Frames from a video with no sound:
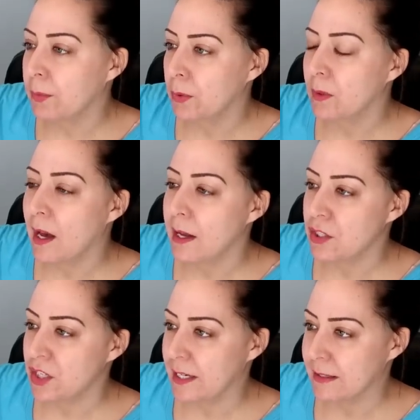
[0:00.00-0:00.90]

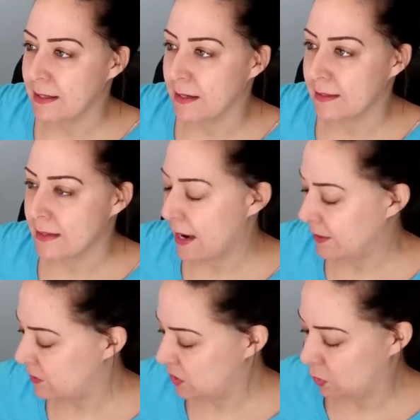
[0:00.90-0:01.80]
bootcut jeans in a
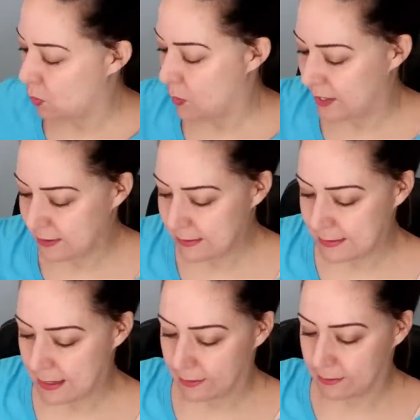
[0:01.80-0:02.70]
size
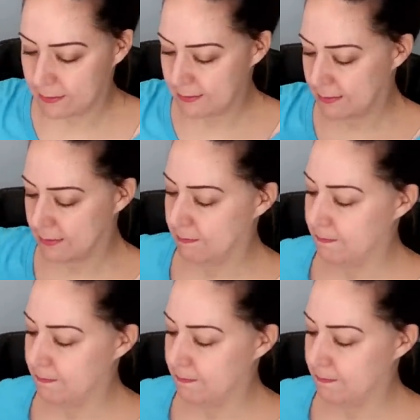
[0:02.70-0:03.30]
twenty-six.